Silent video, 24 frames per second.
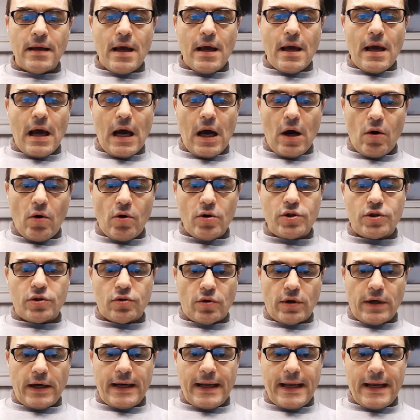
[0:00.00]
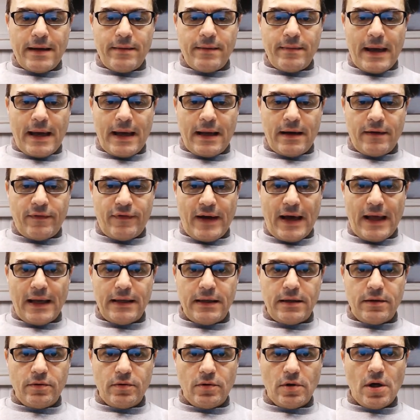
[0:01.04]
a host or a name and a
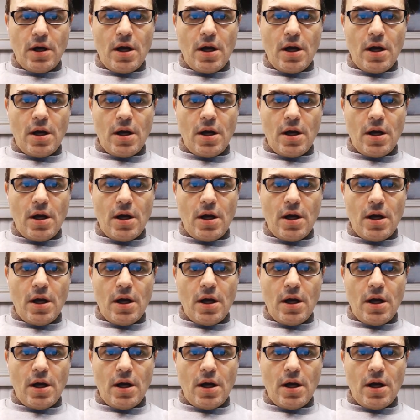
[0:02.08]
value.